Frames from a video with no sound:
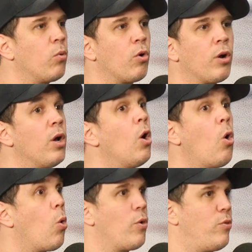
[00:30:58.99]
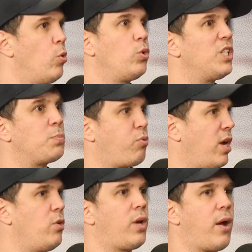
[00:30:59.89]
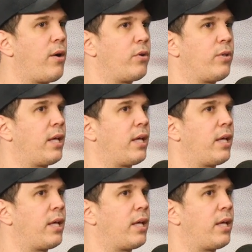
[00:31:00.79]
Or who's this brand new character?